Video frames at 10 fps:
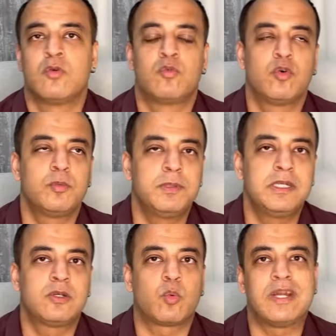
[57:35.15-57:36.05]
would
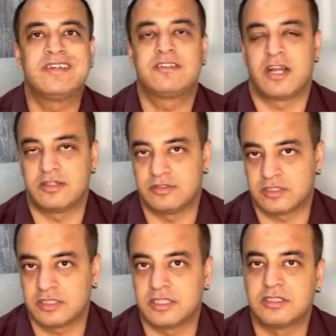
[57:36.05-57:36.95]
be quite
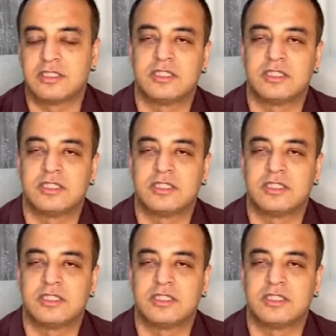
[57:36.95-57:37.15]
challenging in the